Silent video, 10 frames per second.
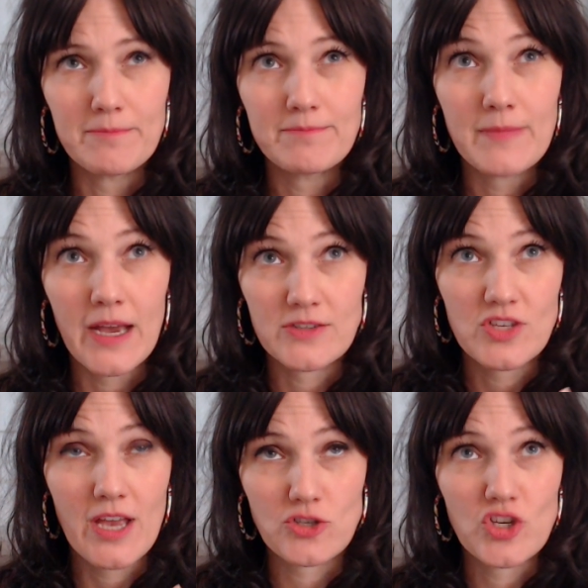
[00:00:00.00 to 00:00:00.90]

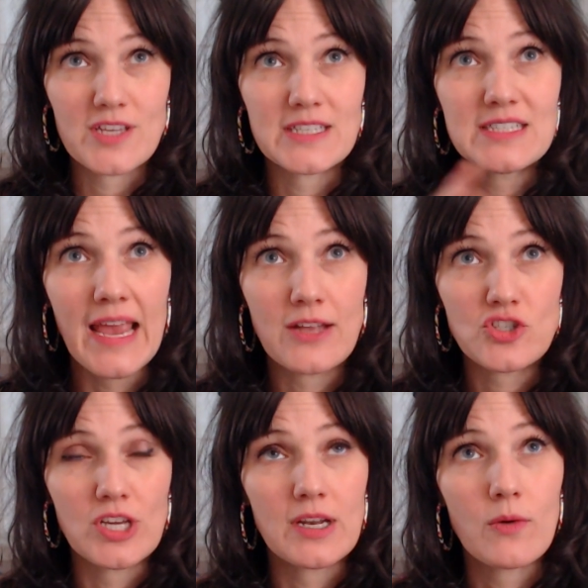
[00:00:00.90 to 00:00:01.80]
actually, as a
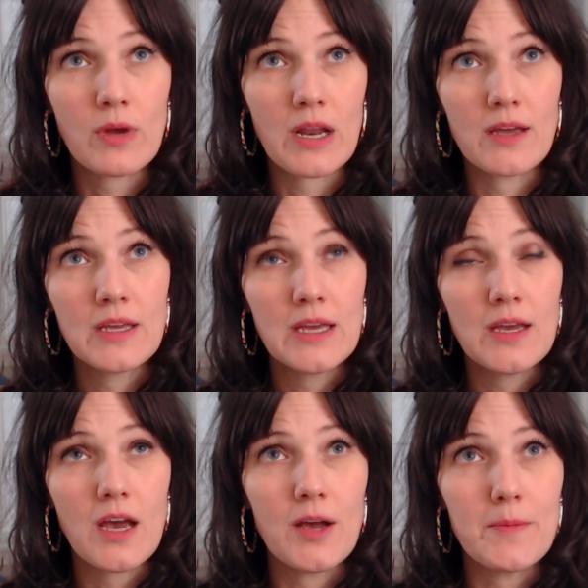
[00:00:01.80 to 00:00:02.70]
tangent, I want
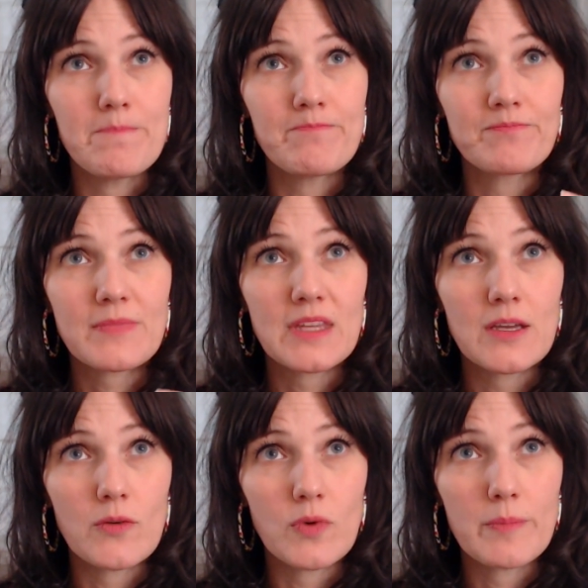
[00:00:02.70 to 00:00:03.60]

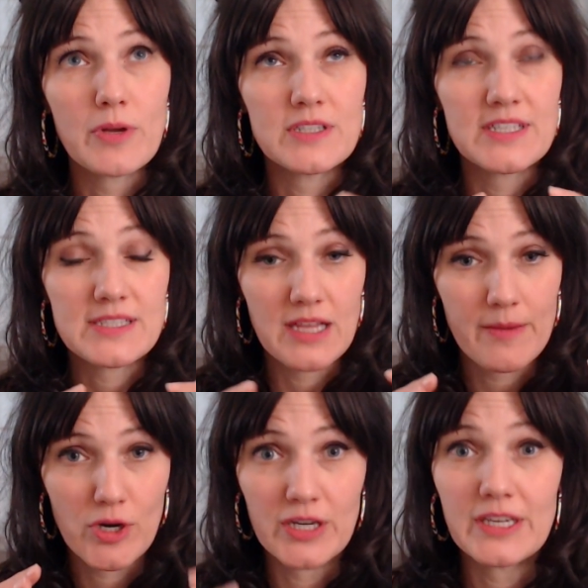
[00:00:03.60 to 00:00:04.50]
to put a
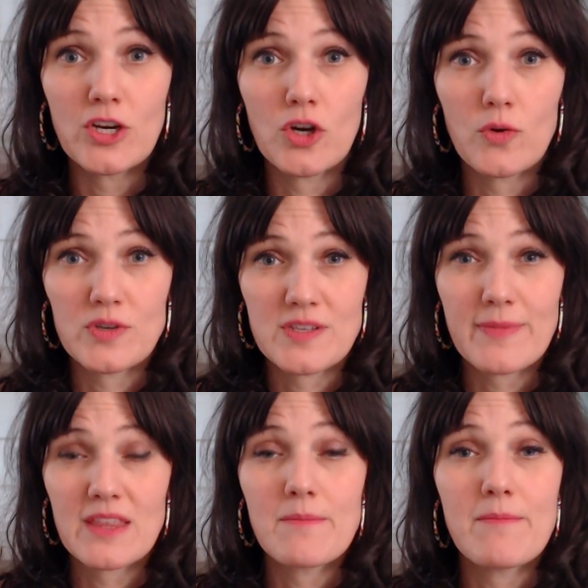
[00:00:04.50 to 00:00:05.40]
disclaimer in here, or
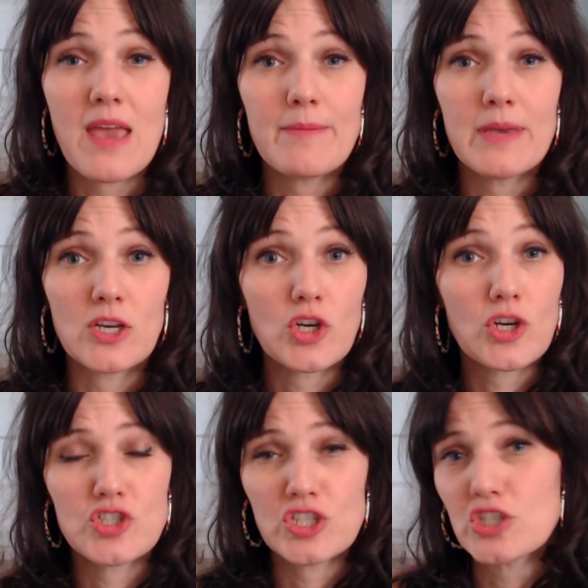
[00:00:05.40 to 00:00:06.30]
something that may be
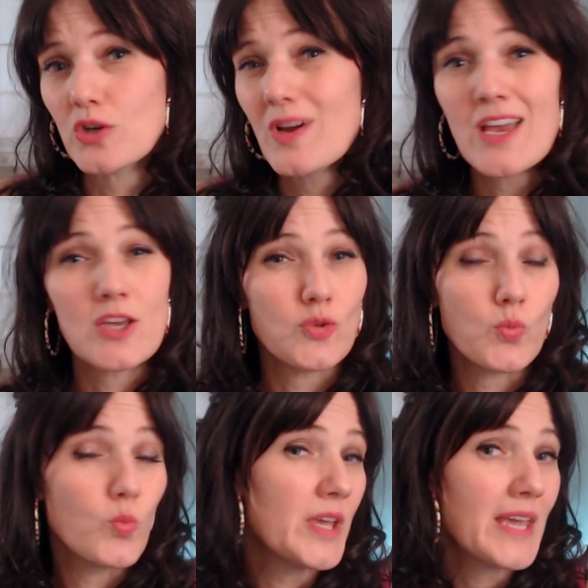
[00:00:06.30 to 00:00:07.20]
encouraging to you.
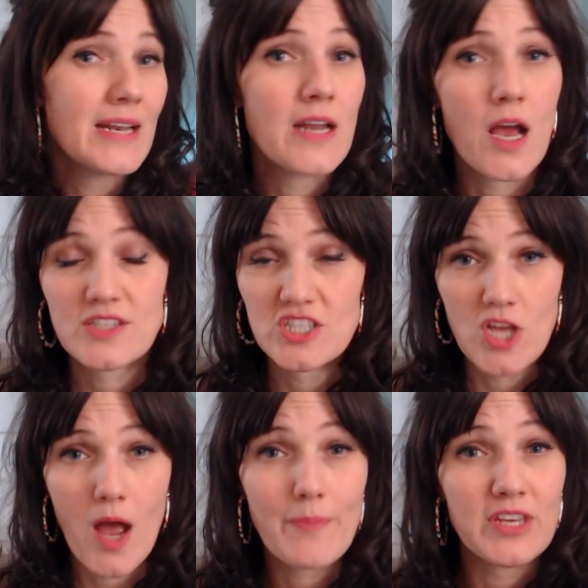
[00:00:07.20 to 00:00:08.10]
We cannot
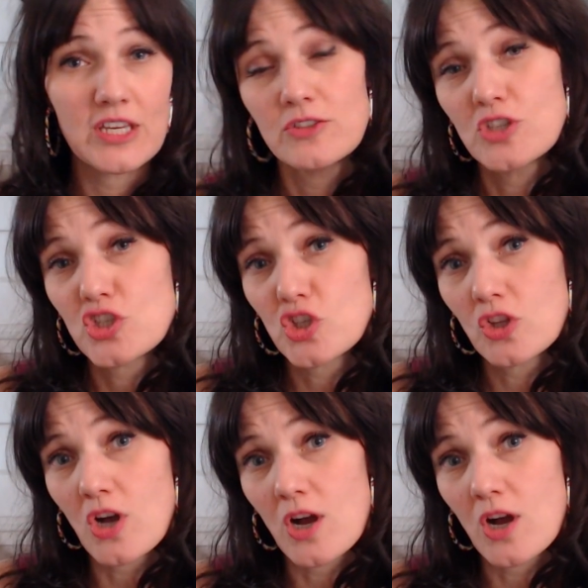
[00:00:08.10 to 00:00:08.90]
stop the initial